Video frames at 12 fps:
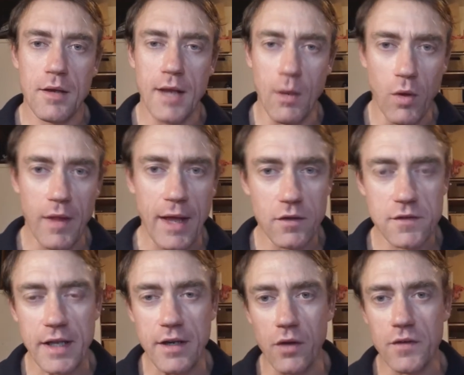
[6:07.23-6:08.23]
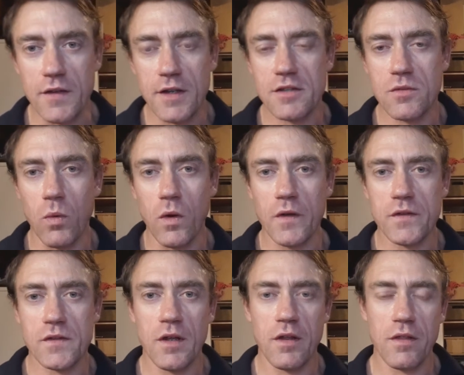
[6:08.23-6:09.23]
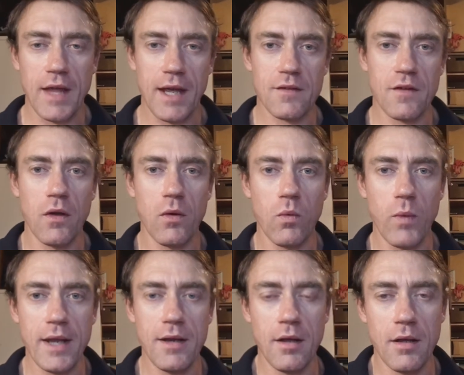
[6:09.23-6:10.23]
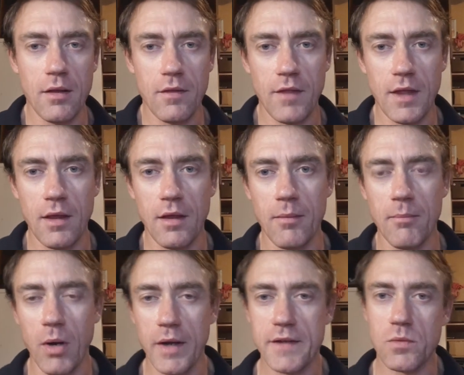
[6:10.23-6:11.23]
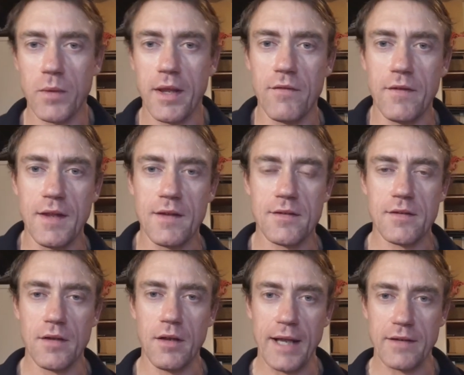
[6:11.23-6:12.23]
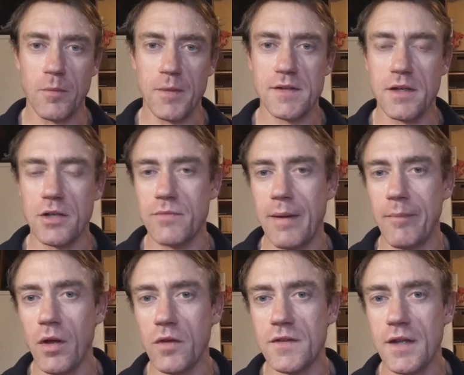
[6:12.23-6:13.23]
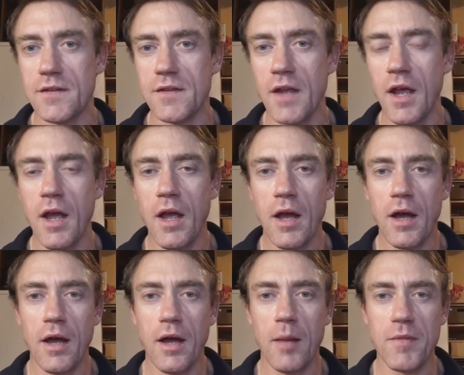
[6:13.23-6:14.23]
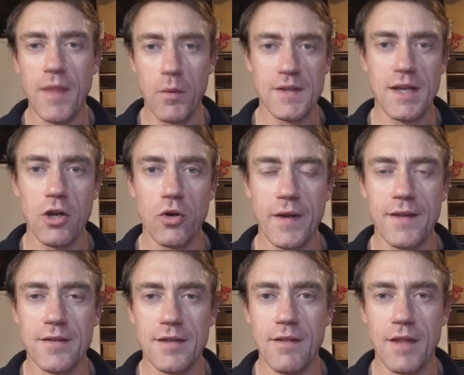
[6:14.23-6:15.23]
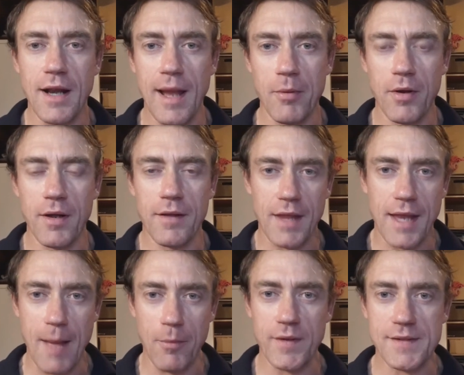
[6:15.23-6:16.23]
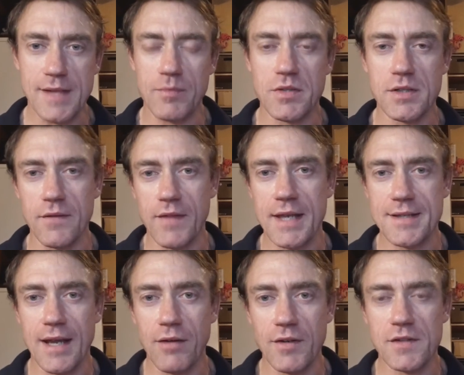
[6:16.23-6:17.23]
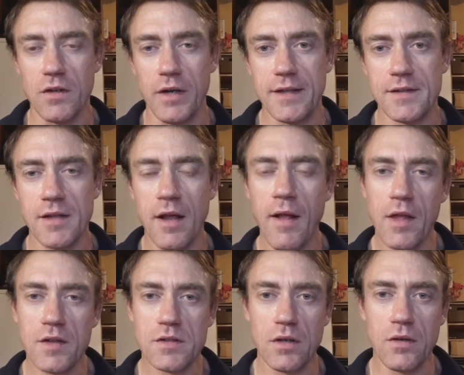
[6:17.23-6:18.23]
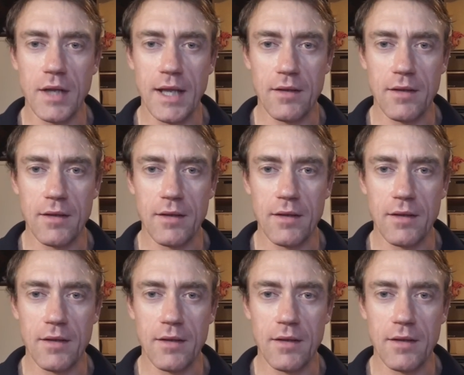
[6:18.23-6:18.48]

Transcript: Now, what else they noticed was that when the mice were given this Lactobacillus rhamnosus, there was an increase in the GABA receptors of the enterocytes. So